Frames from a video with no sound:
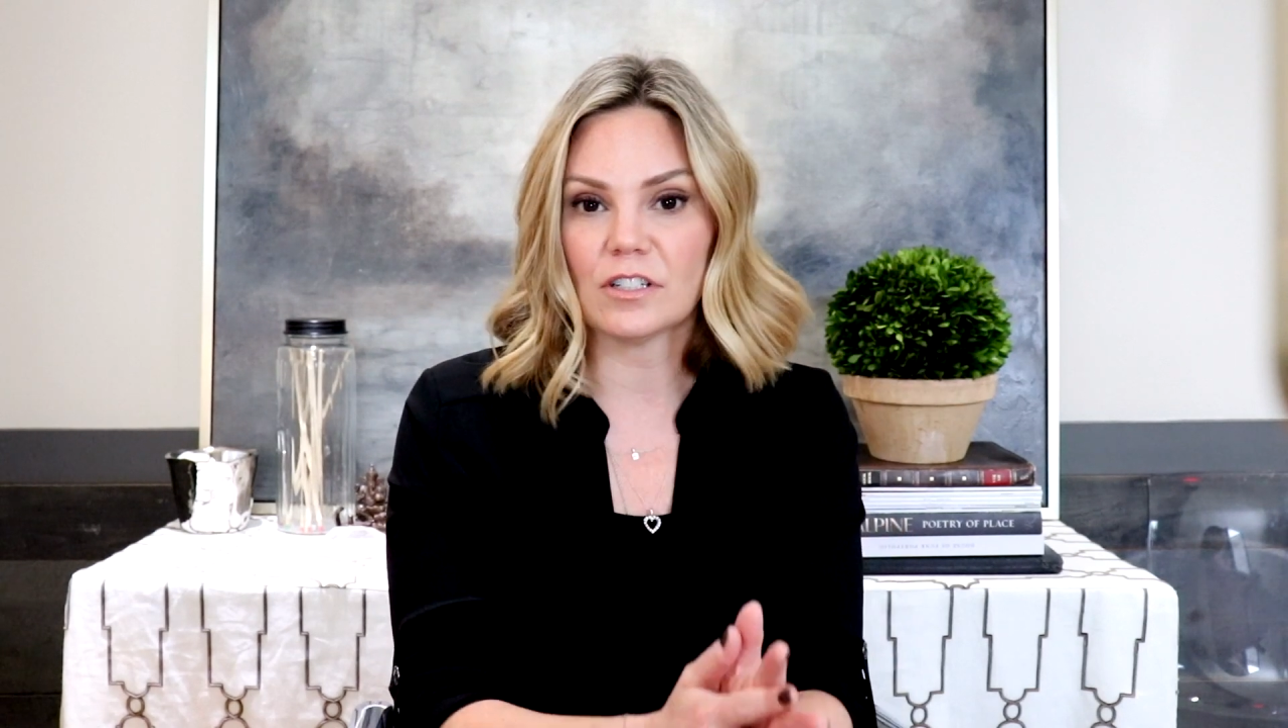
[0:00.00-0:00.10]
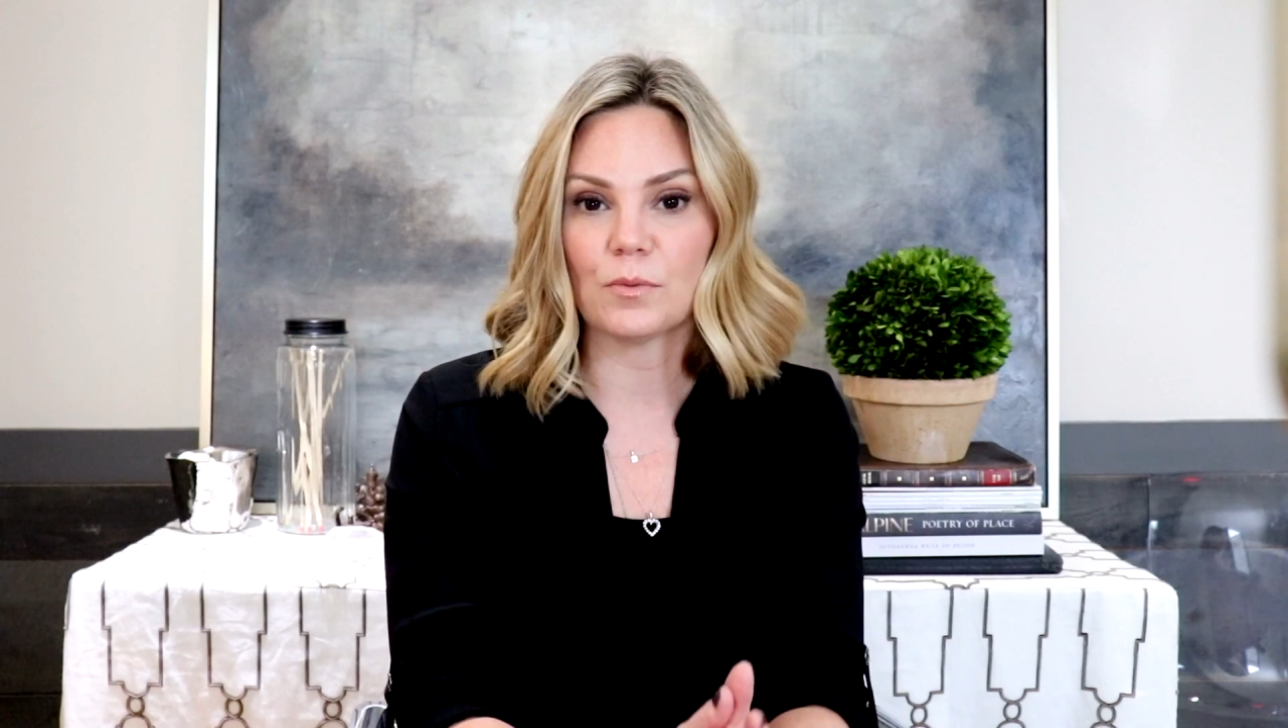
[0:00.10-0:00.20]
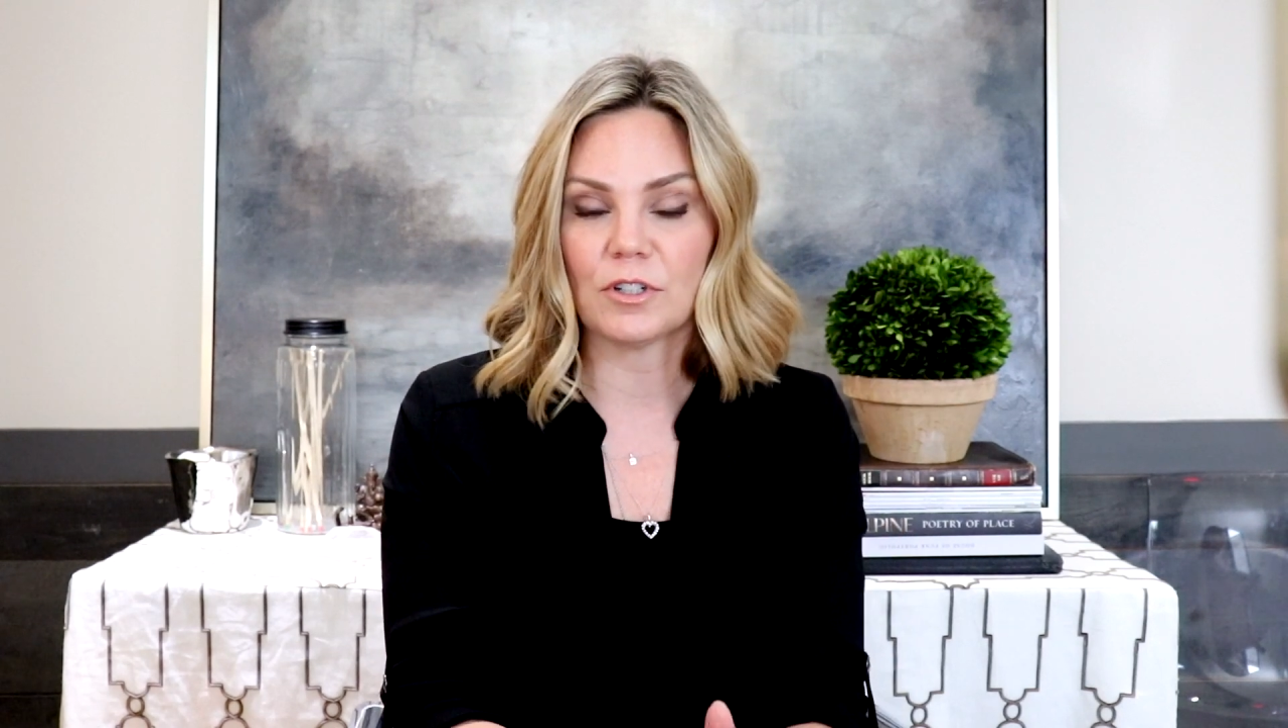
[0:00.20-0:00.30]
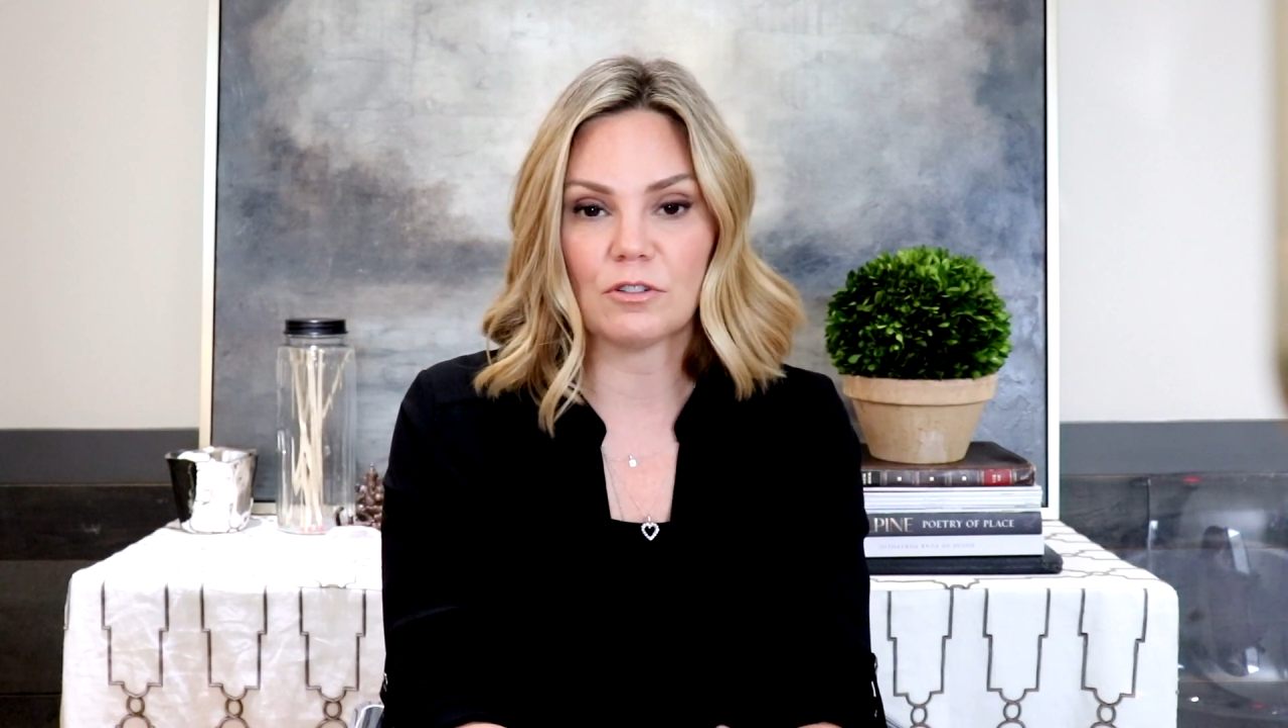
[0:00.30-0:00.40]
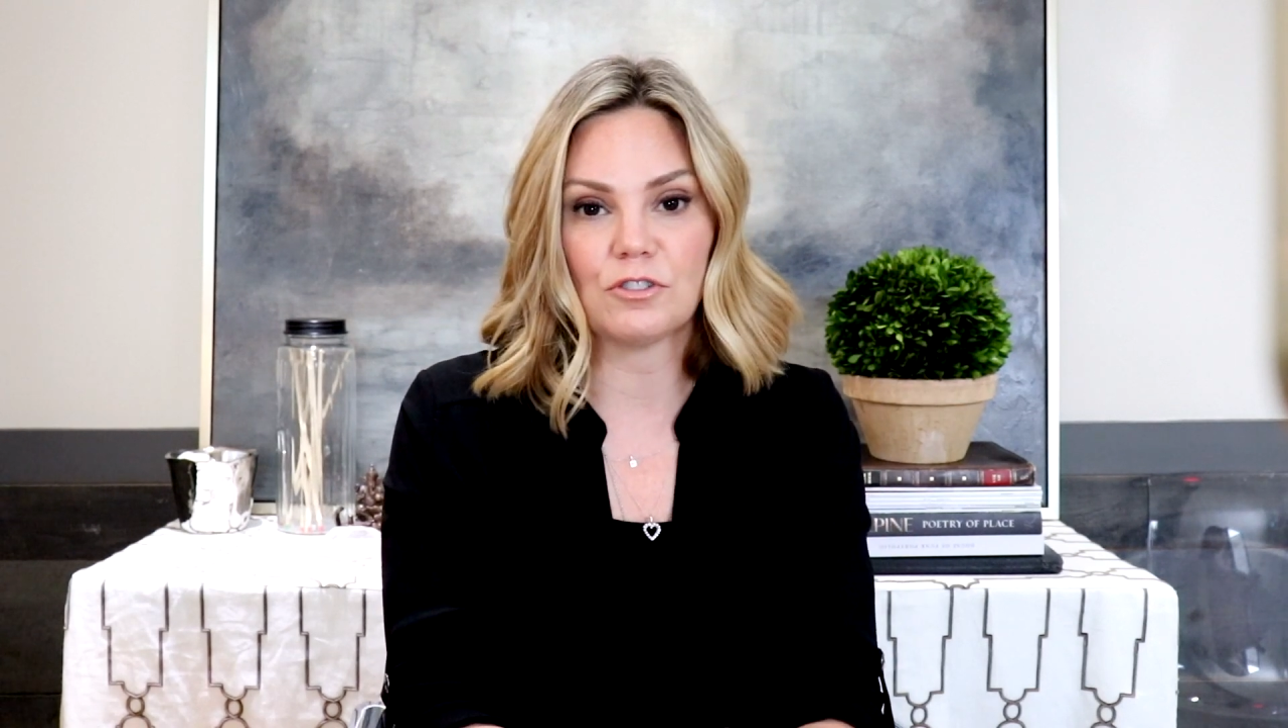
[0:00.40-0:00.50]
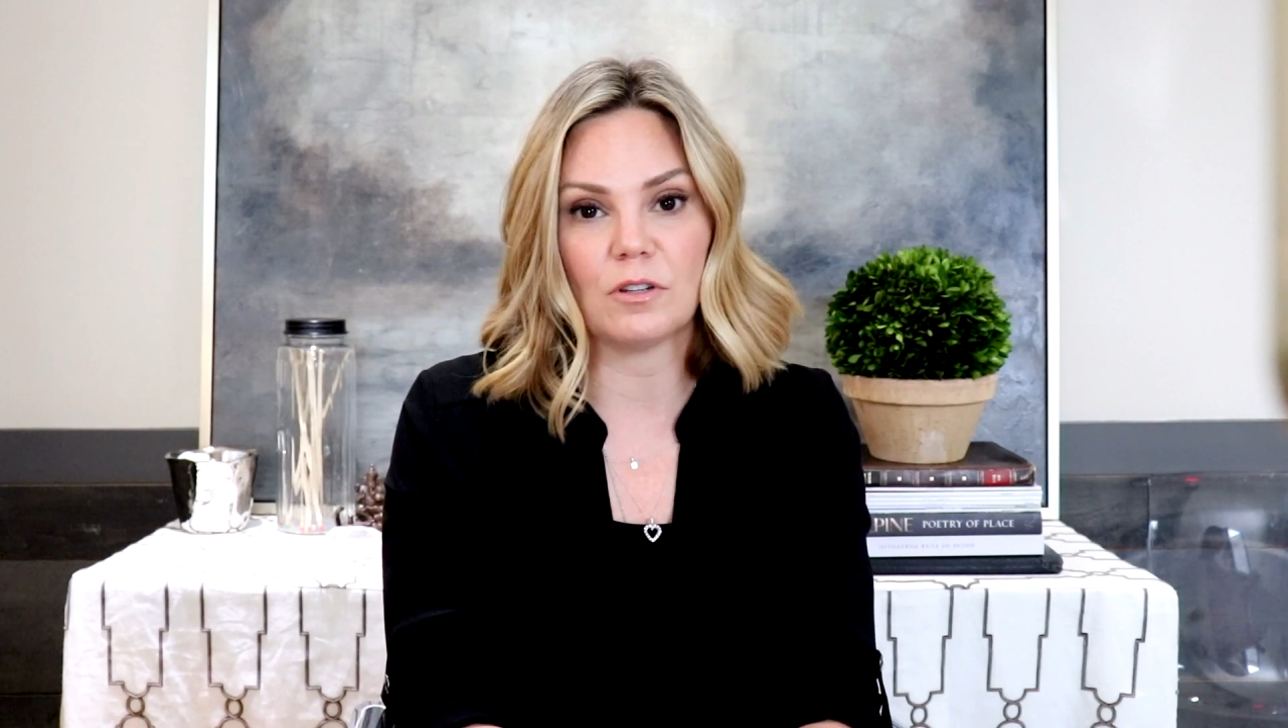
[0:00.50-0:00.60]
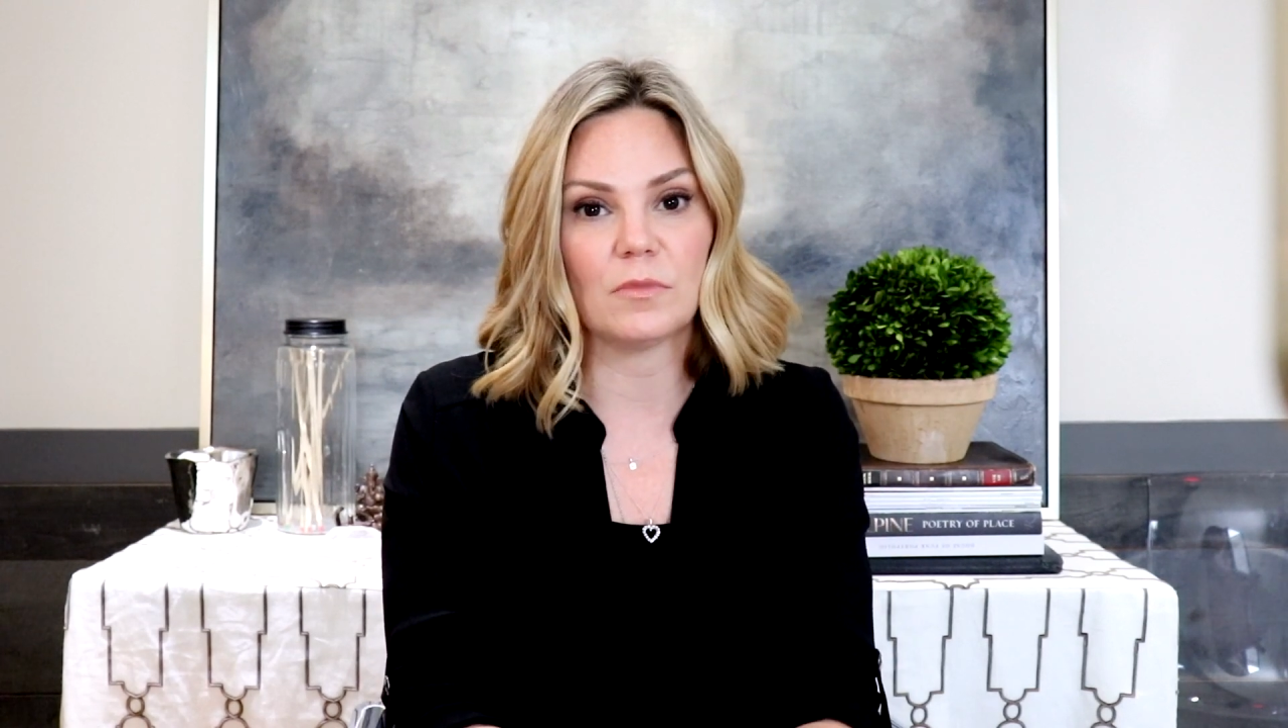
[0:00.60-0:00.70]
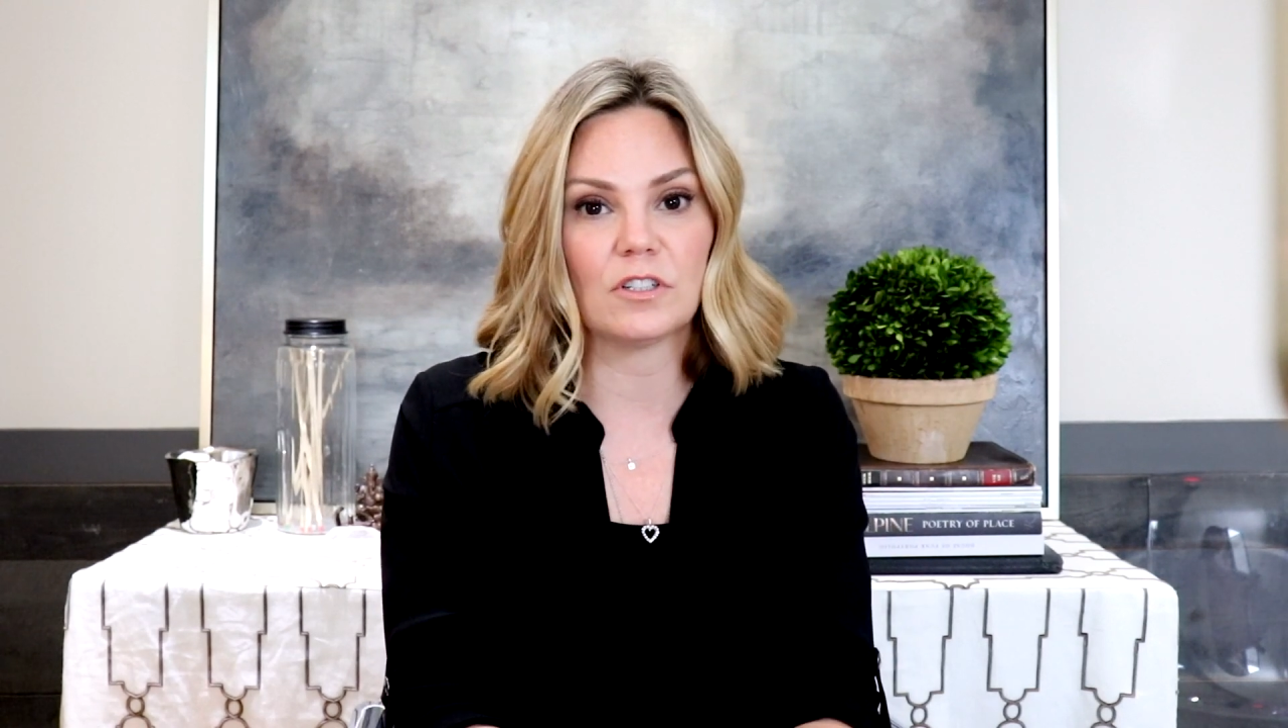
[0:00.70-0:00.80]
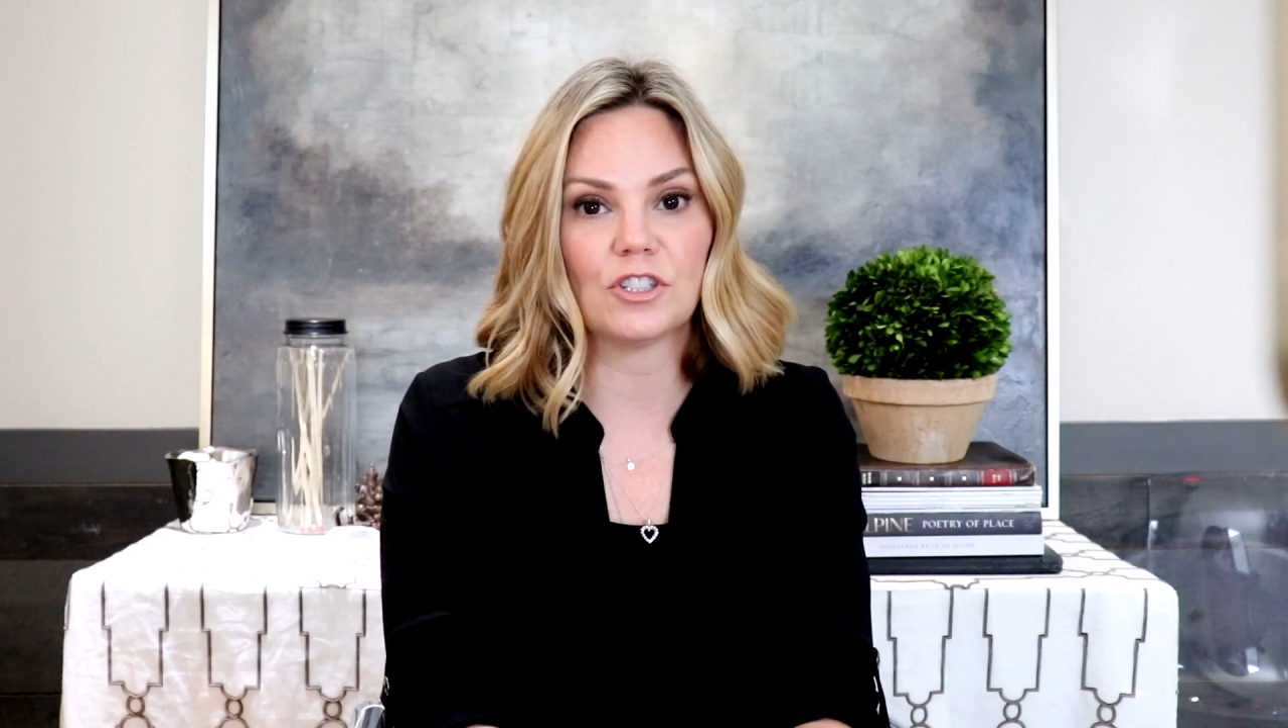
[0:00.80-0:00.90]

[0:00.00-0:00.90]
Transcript: our window treatment